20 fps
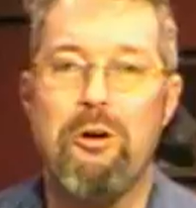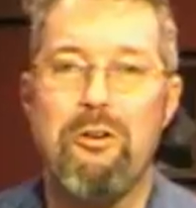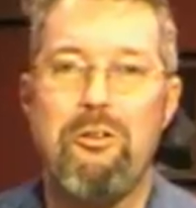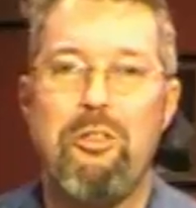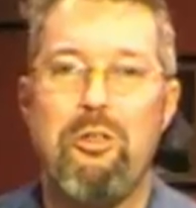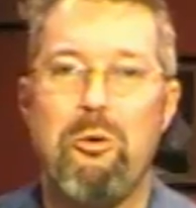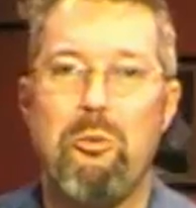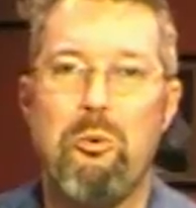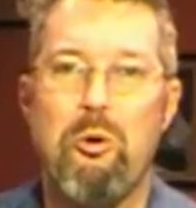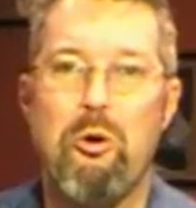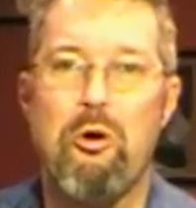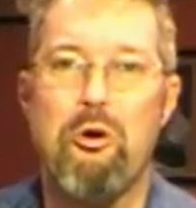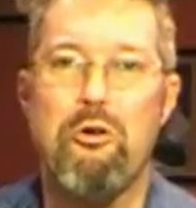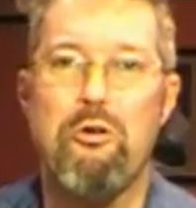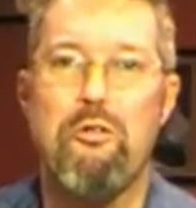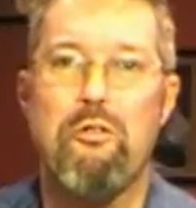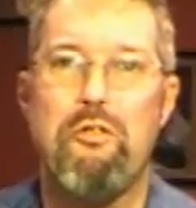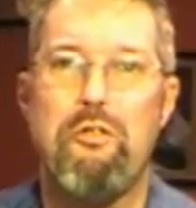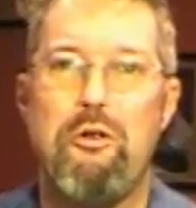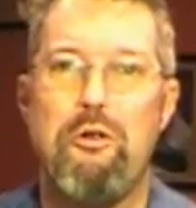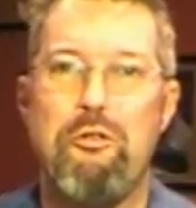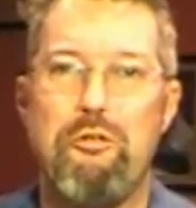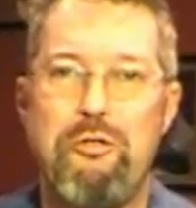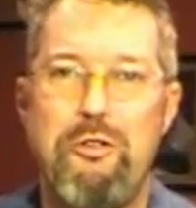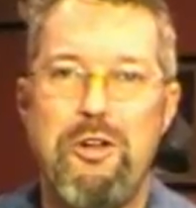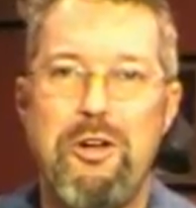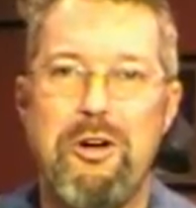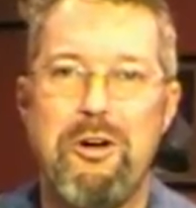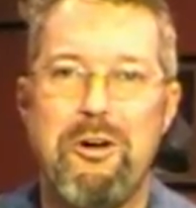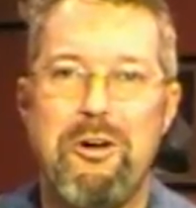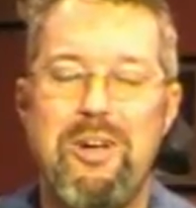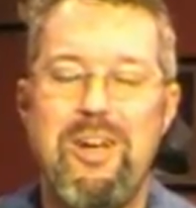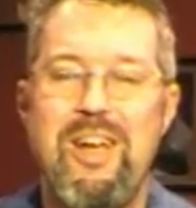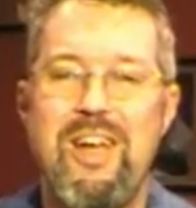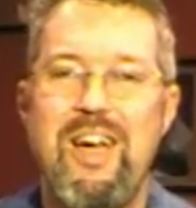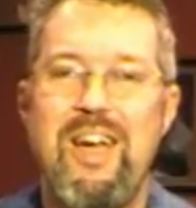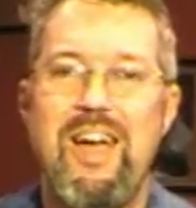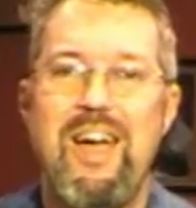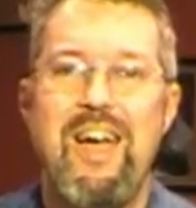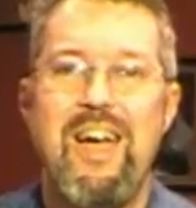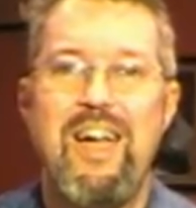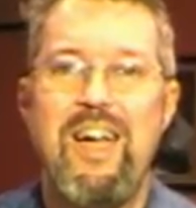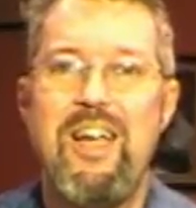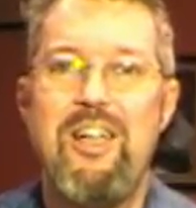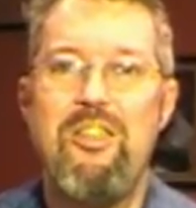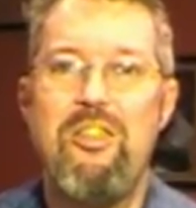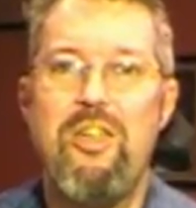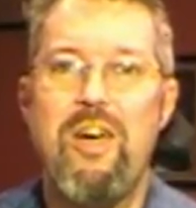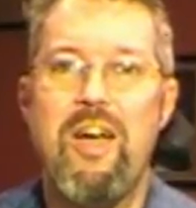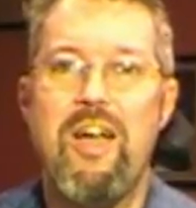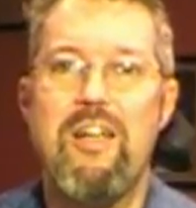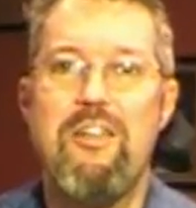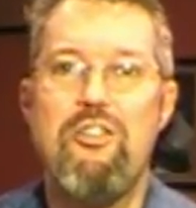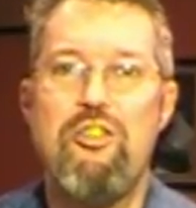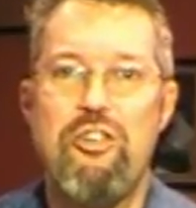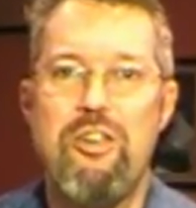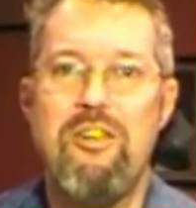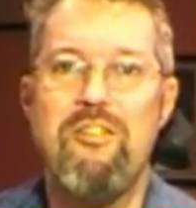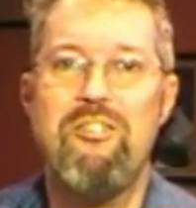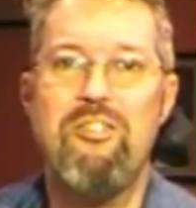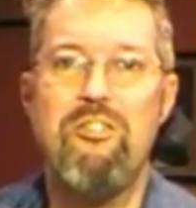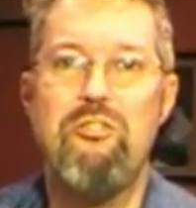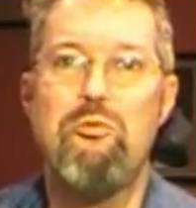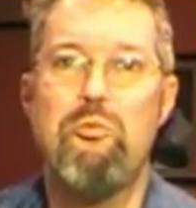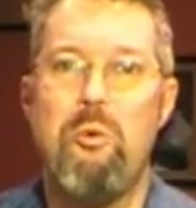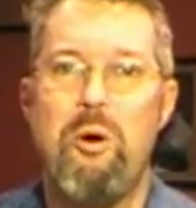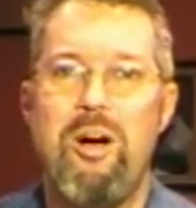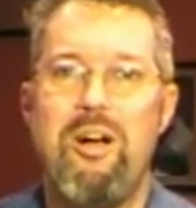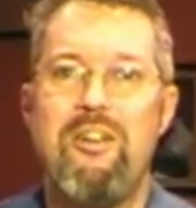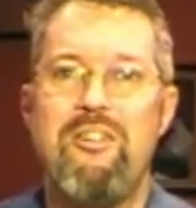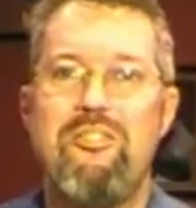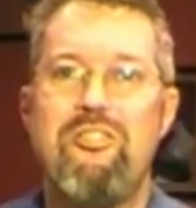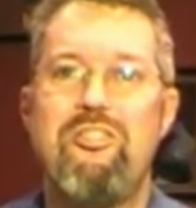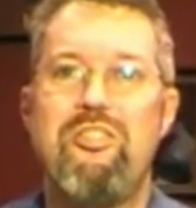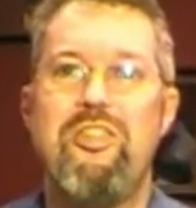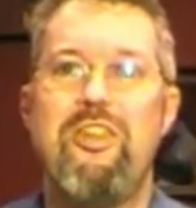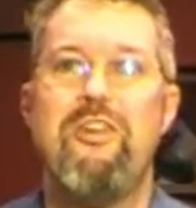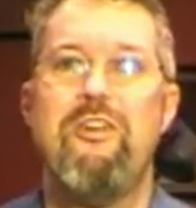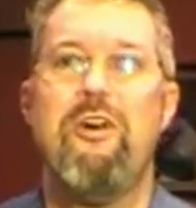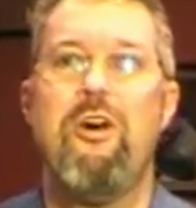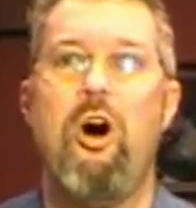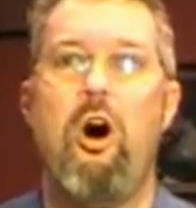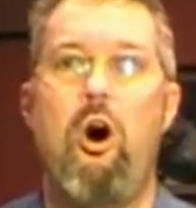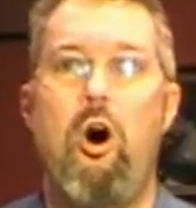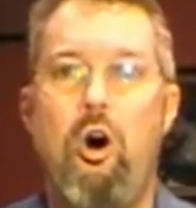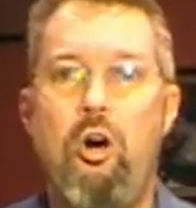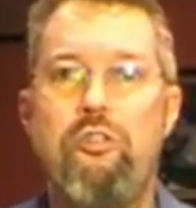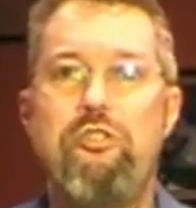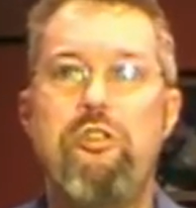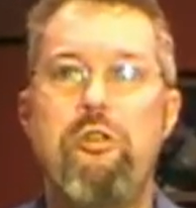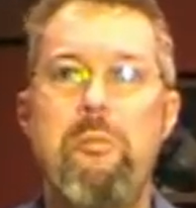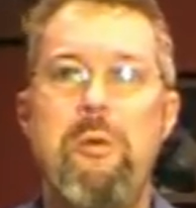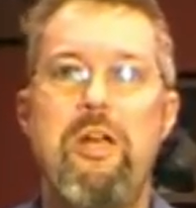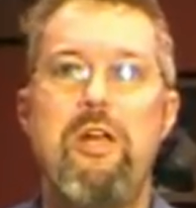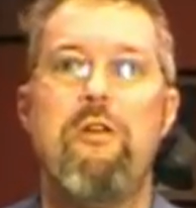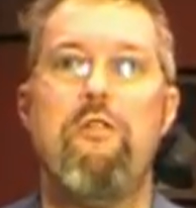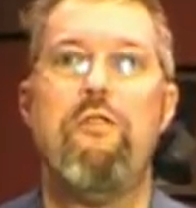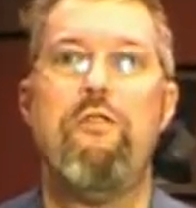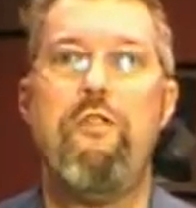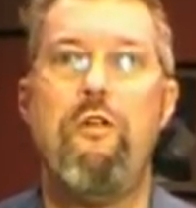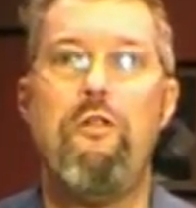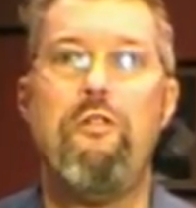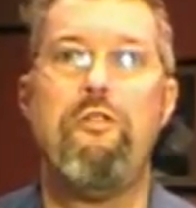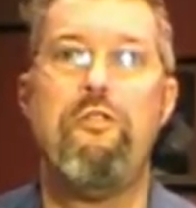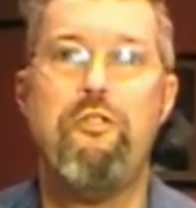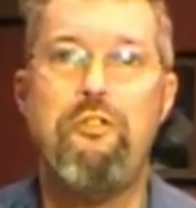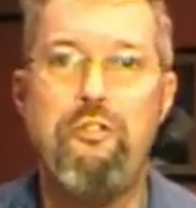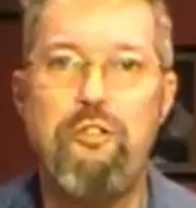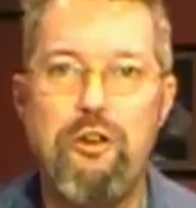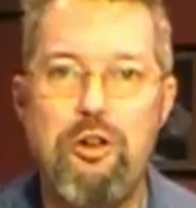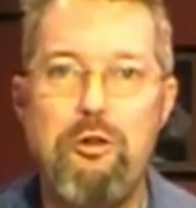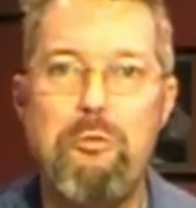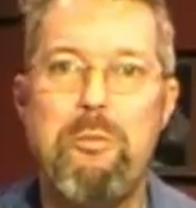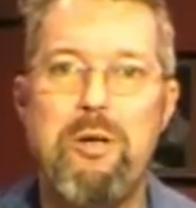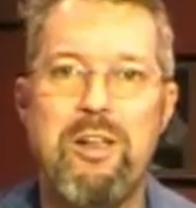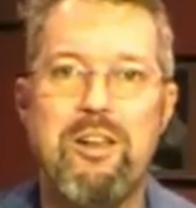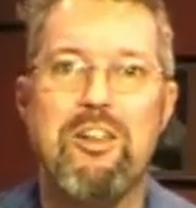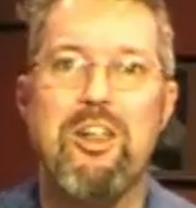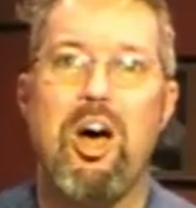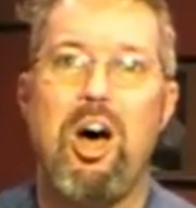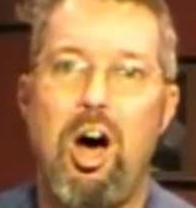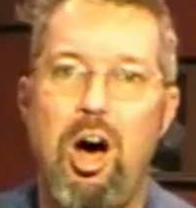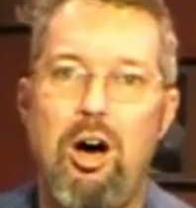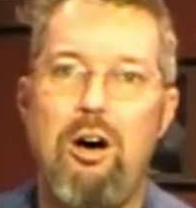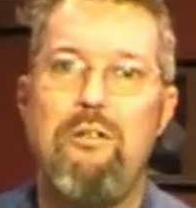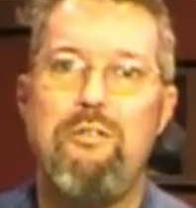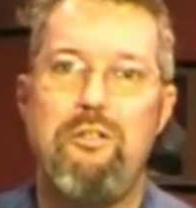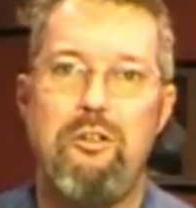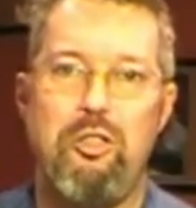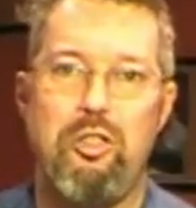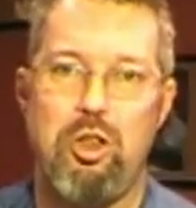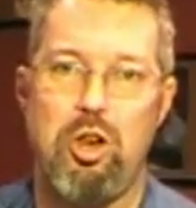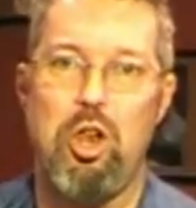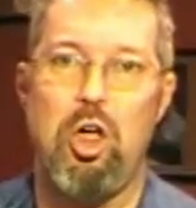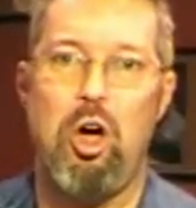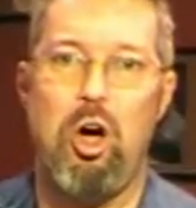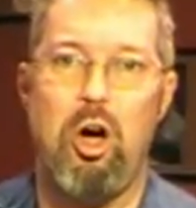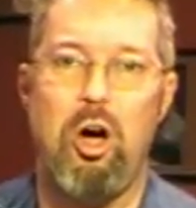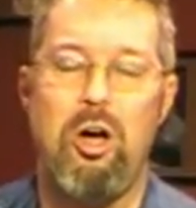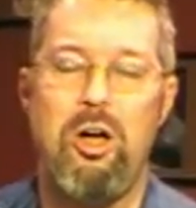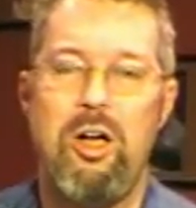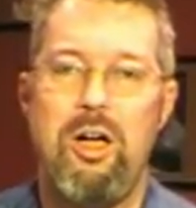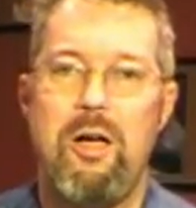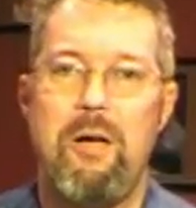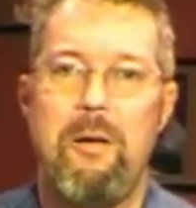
the word fulfill, in that Jesus was the ultimate fulfillment of the law.